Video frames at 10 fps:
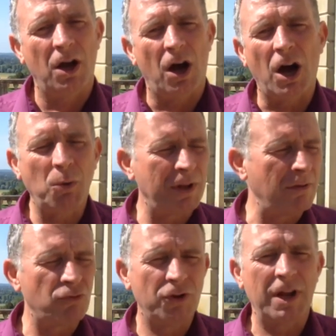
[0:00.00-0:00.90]
I will
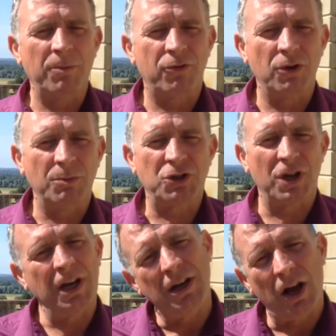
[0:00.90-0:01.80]
then run them through the
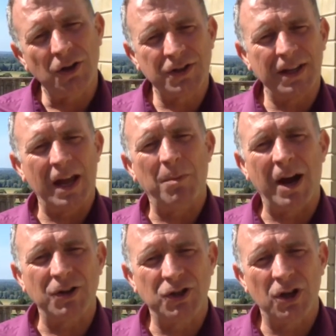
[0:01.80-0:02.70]
machine. I'll send that
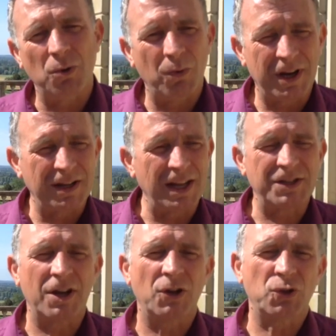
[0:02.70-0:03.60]
back to you. We can then
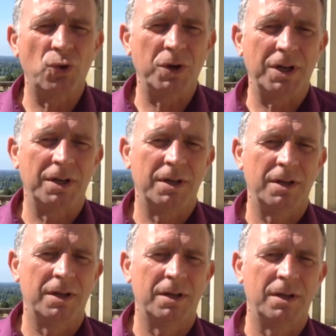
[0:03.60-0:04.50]
start talking.
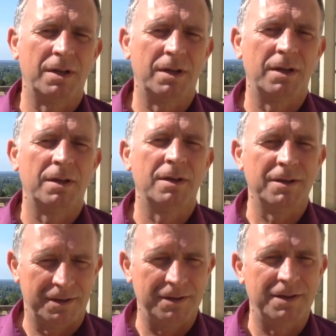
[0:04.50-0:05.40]
Great.
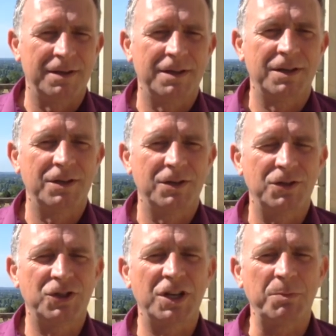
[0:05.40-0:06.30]
Thank you very much.
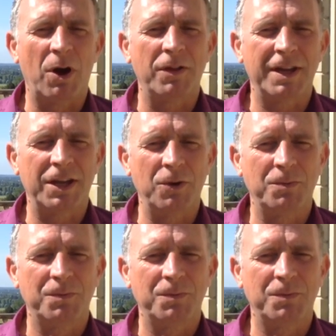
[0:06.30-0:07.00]
Cheers, Mark. Thank you.